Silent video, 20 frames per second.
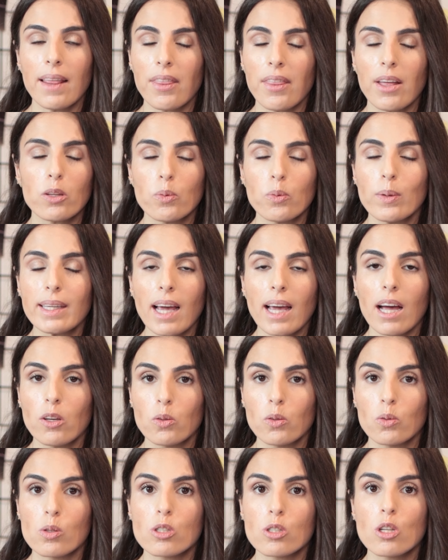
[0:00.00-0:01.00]
and that we
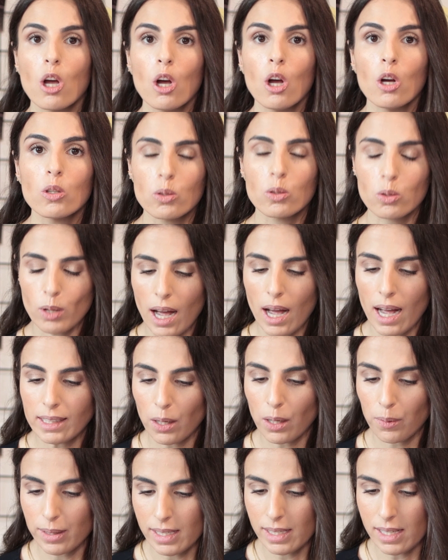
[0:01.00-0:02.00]
can use to
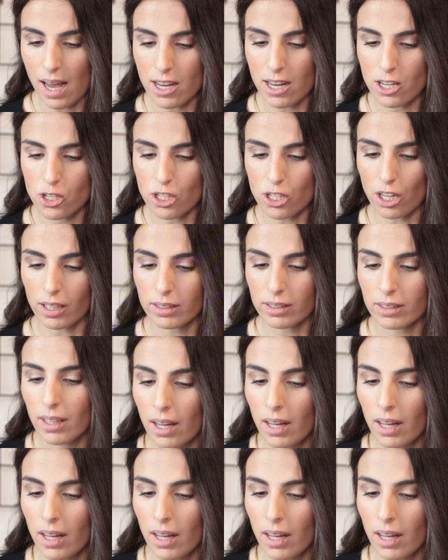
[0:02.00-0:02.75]
add our size chart.